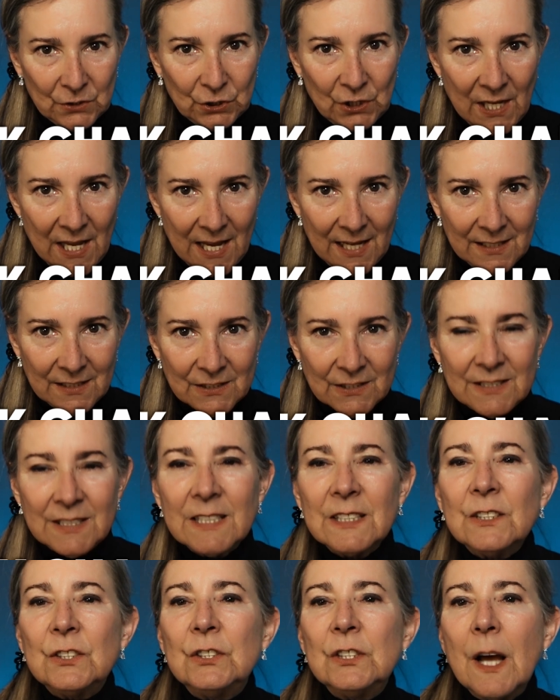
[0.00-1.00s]
challenge
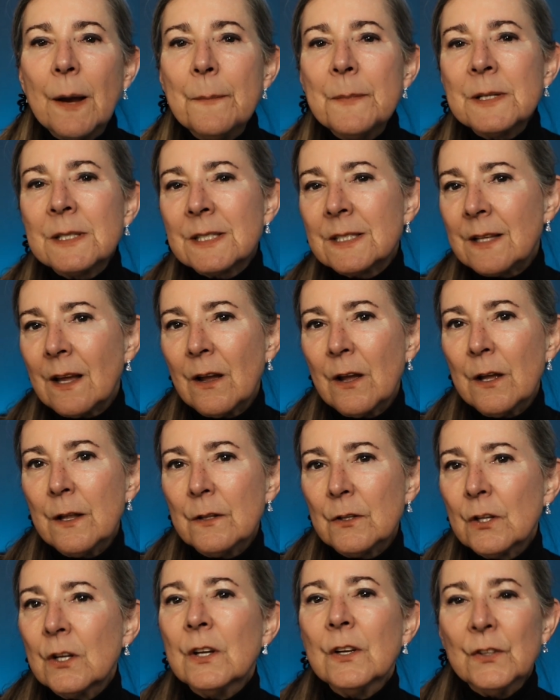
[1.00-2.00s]
to
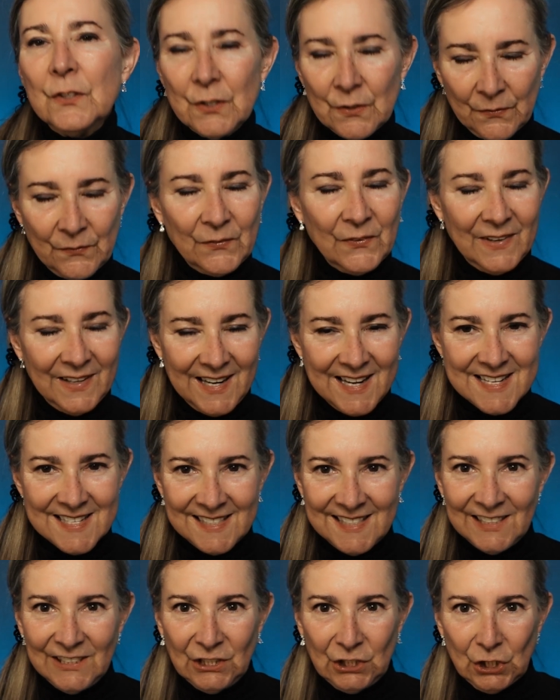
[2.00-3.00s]
jumpstart your
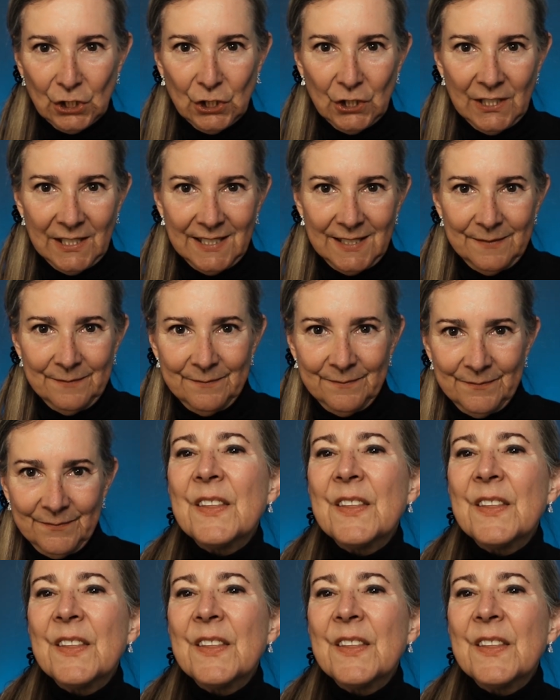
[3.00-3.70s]
freelancing journey.